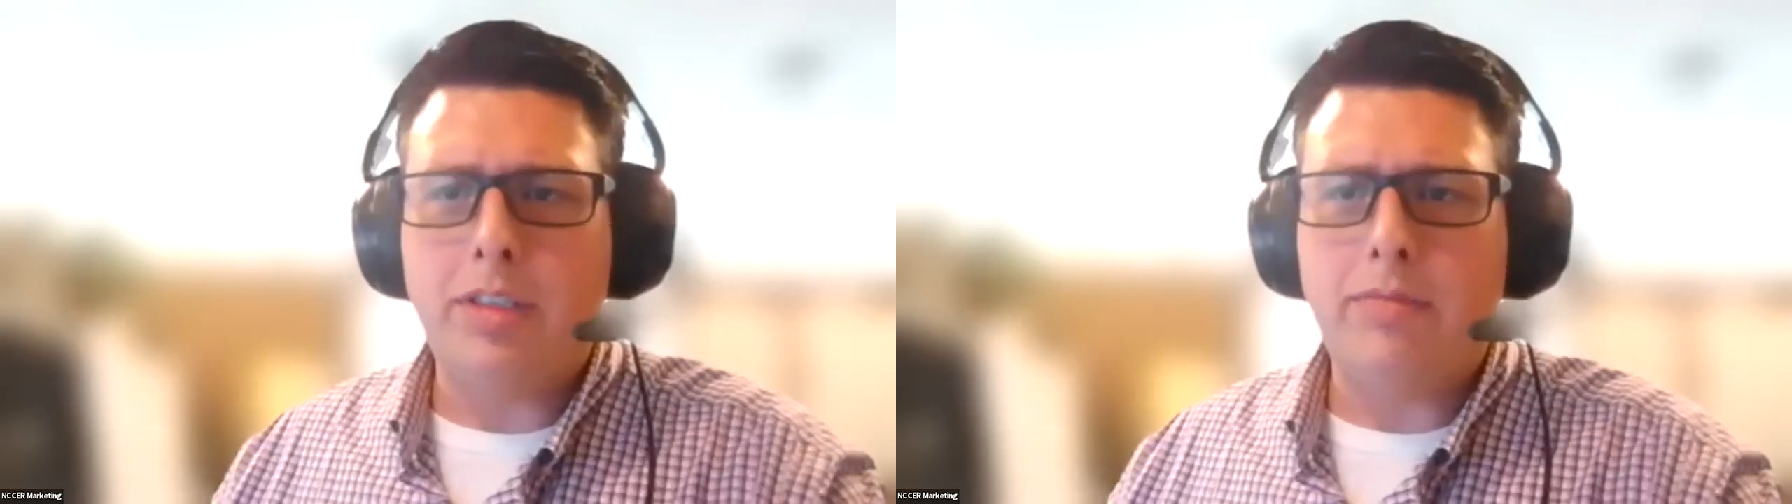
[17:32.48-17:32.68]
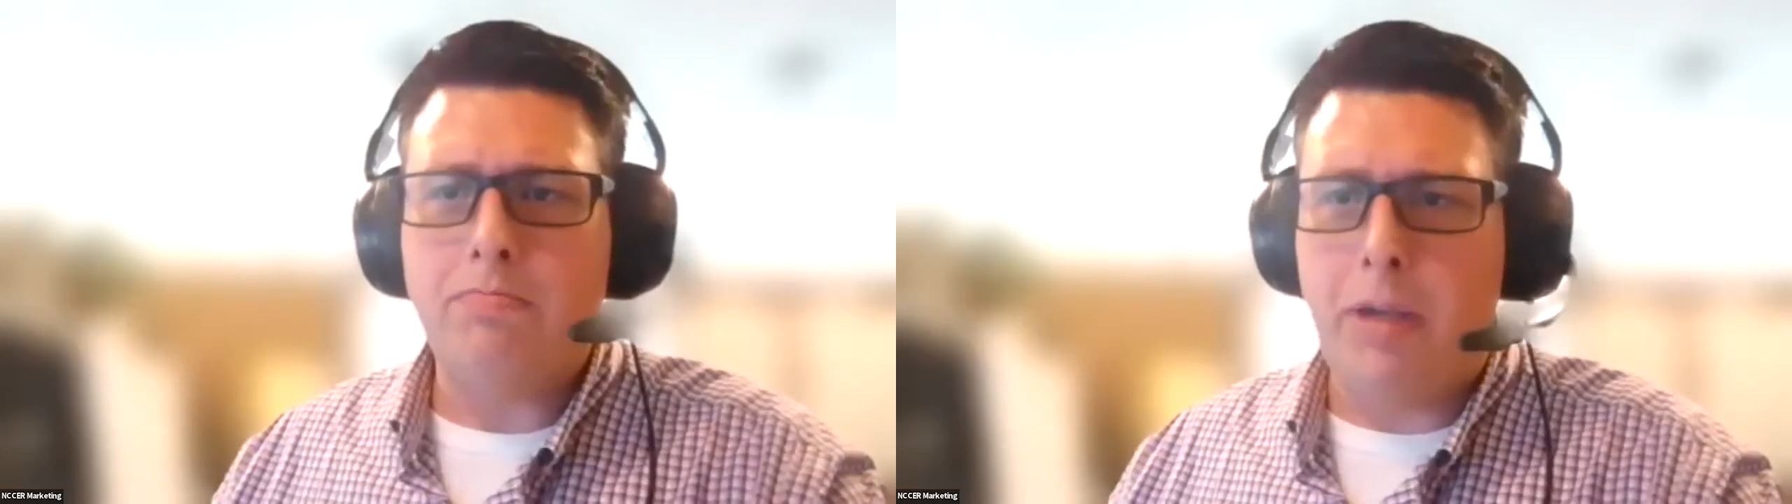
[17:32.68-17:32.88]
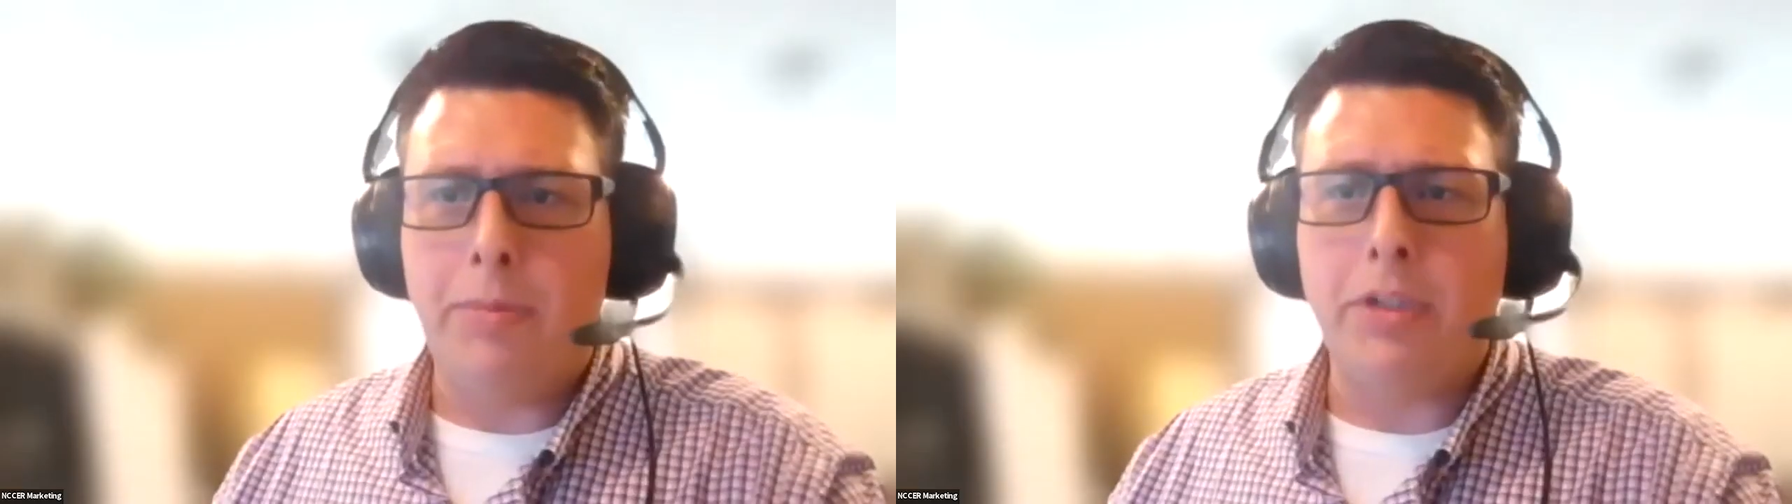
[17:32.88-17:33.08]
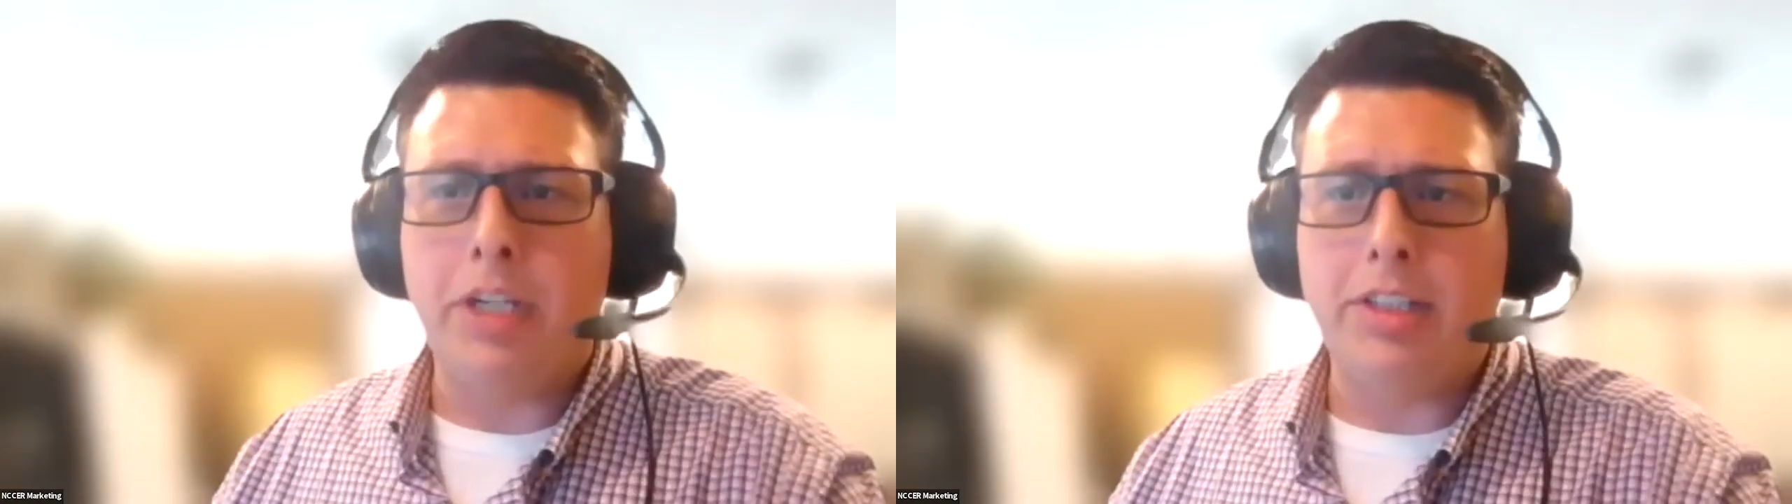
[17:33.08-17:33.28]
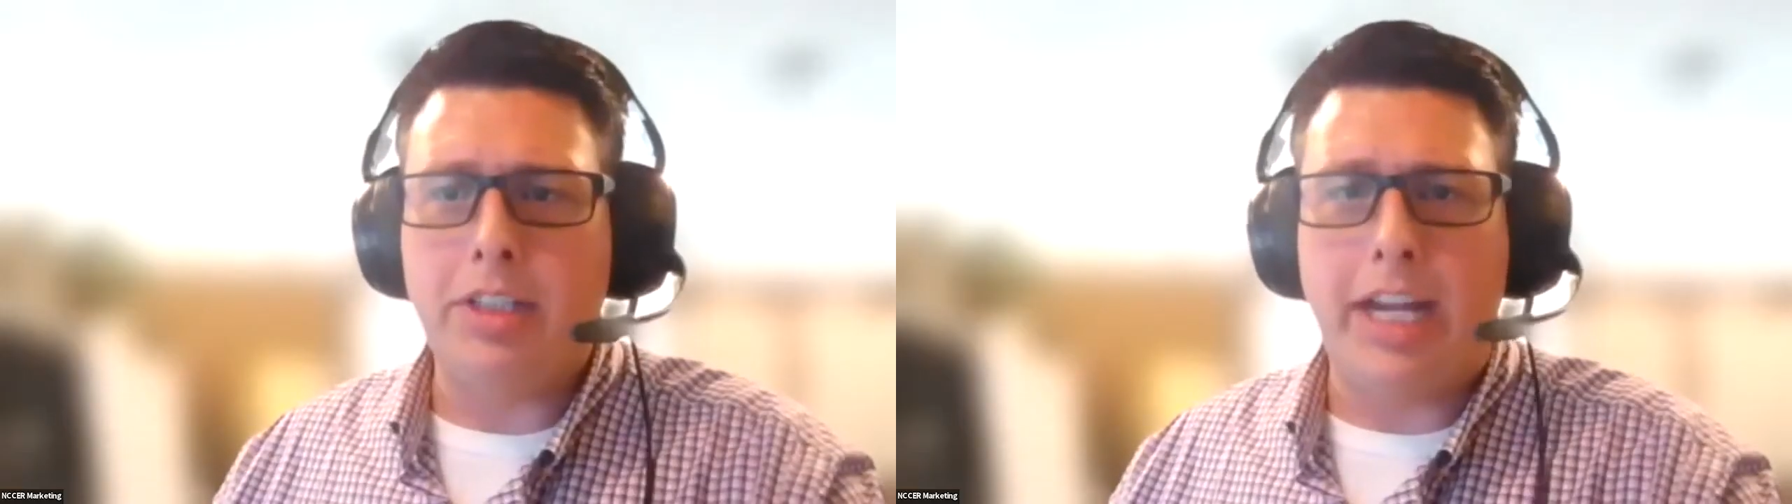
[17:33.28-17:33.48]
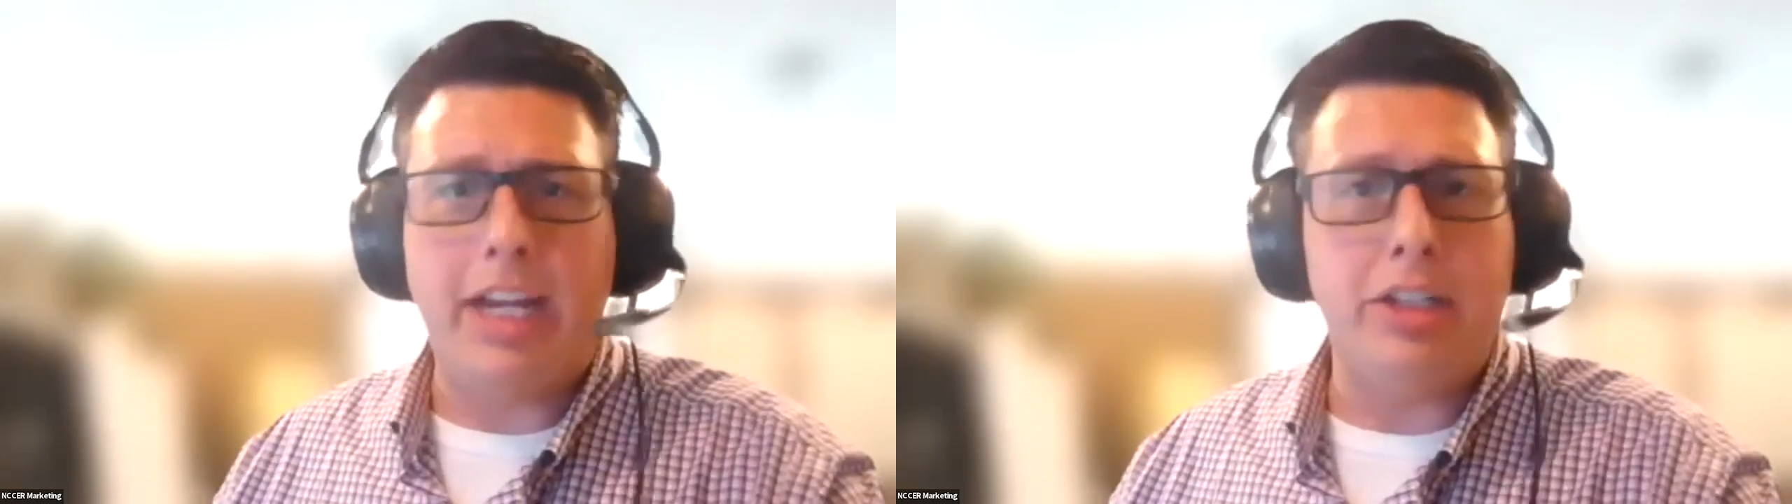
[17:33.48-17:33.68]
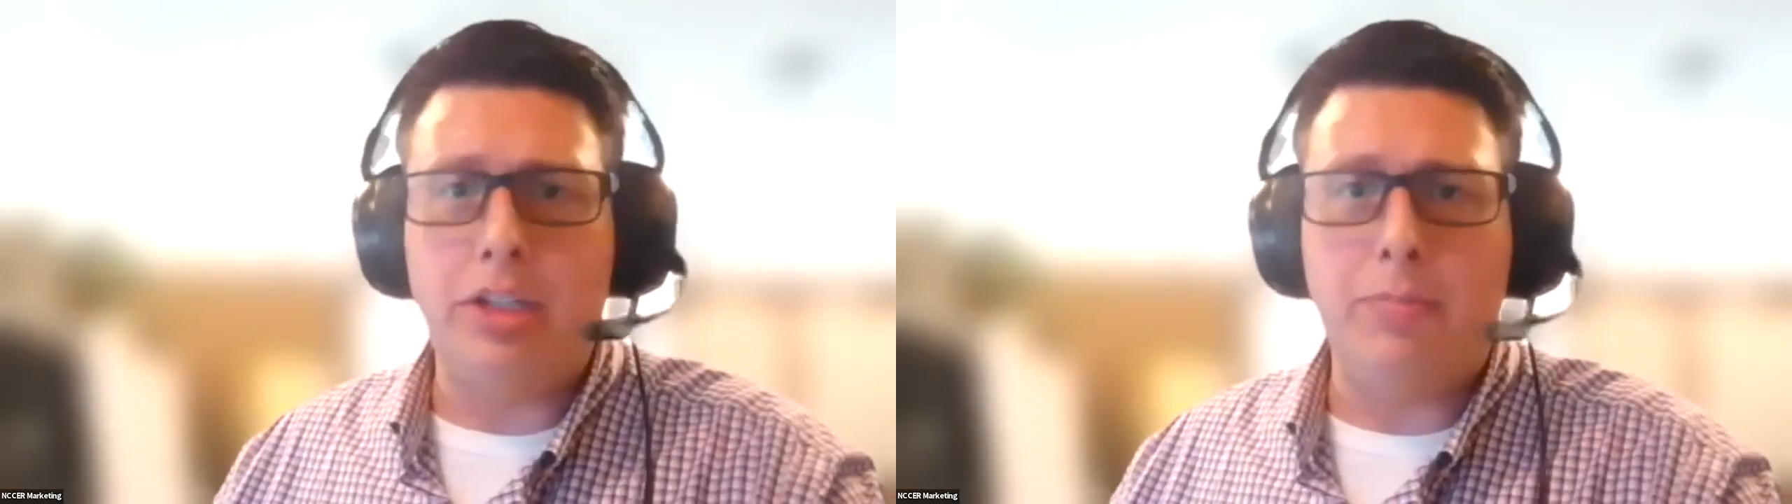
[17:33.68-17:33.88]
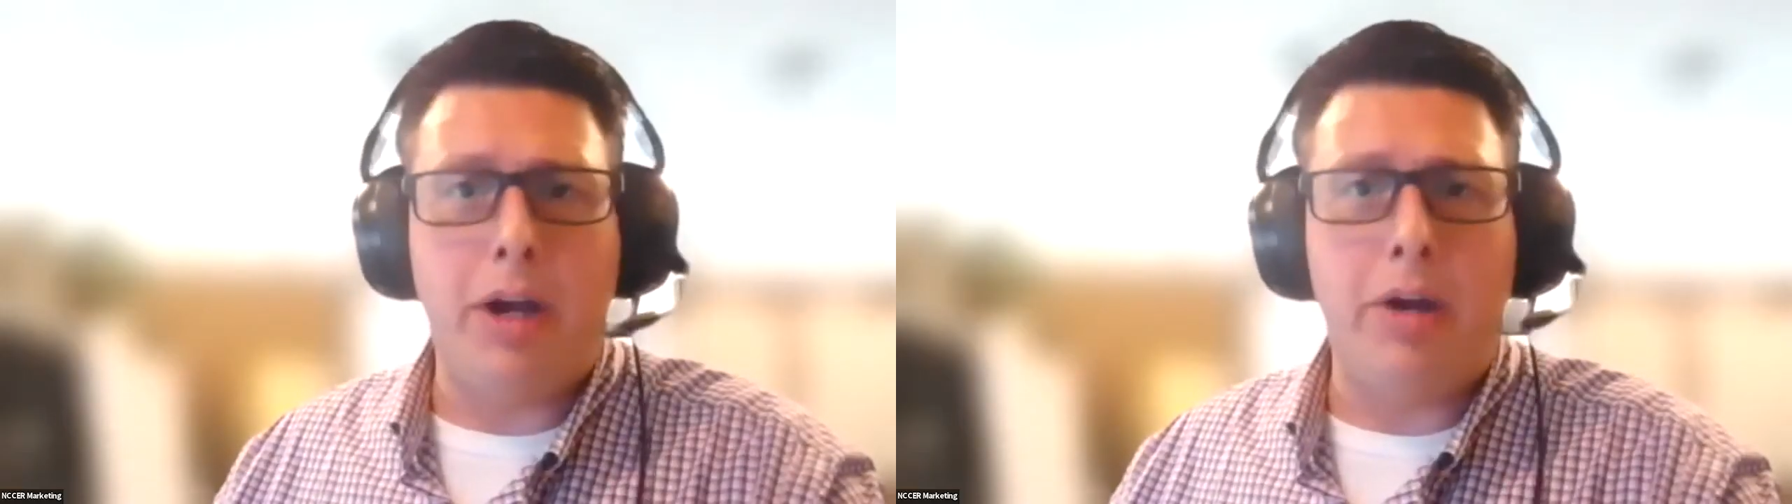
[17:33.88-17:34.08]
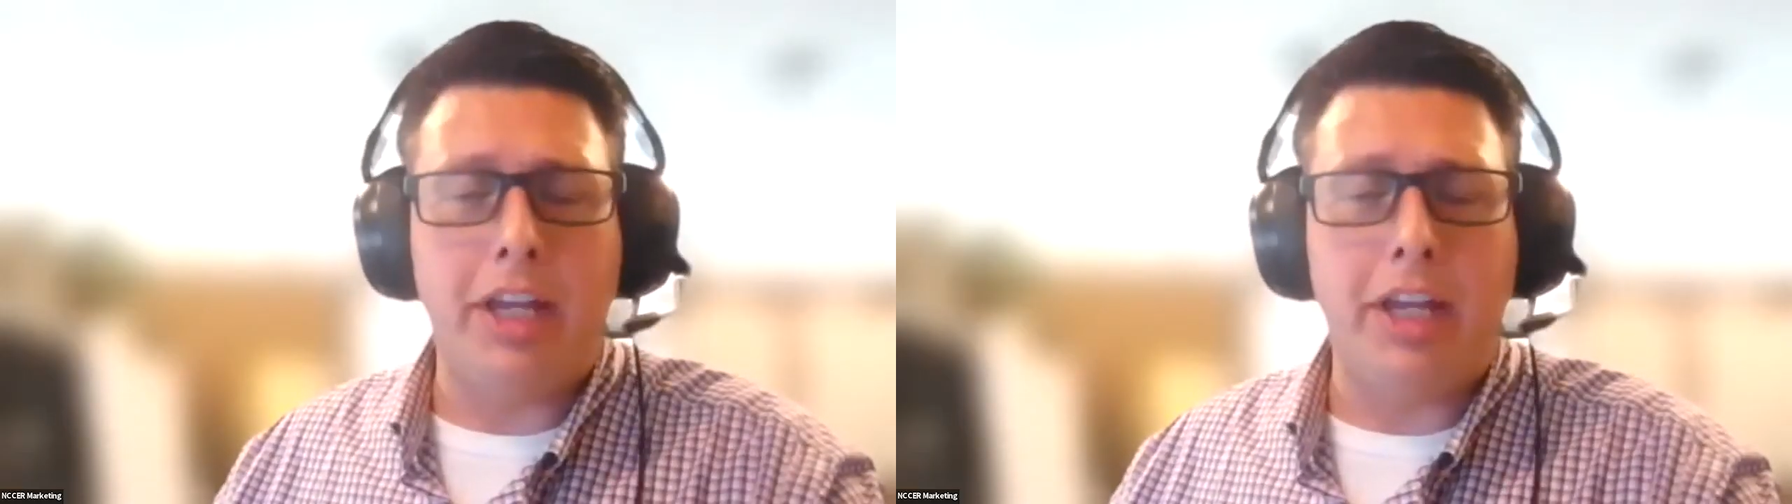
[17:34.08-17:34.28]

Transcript: people can do both.